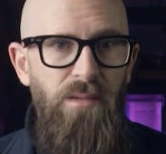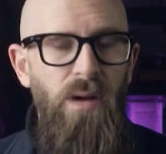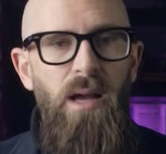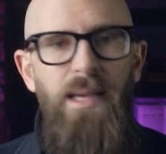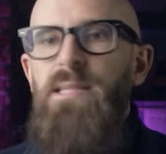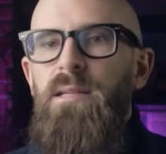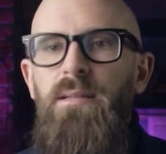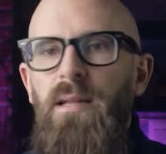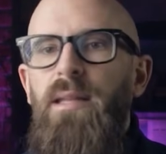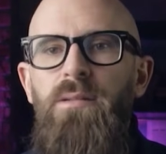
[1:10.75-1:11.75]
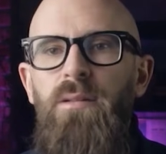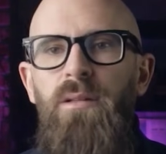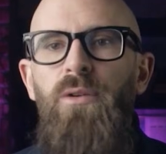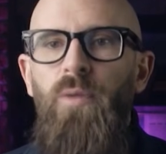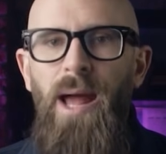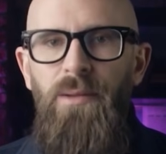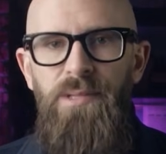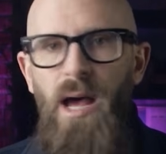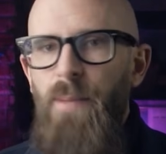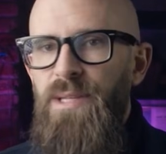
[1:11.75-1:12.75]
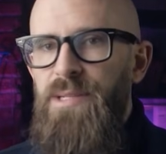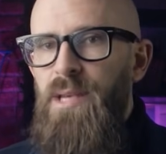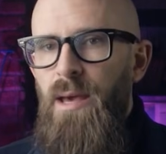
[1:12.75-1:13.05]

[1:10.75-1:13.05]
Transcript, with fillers: you are eating the little ground up and